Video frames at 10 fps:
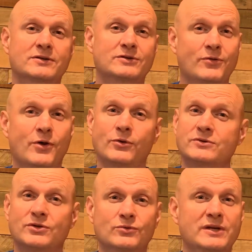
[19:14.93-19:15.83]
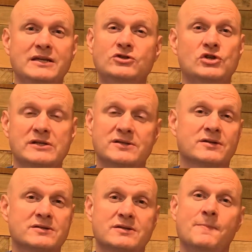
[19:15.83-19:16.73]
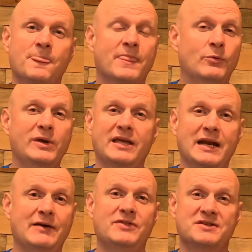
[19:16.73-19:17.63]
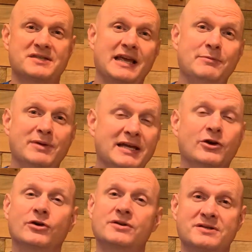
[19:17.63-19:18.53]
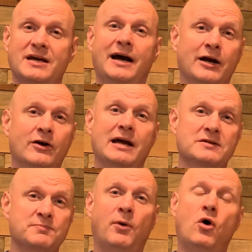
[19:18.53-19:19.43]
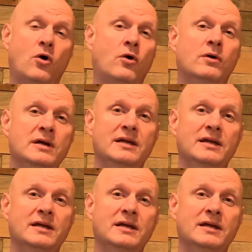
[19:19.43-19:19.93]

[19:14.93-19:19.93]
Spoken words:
to those who need Jesus, that we could have the same inner desire as Paul,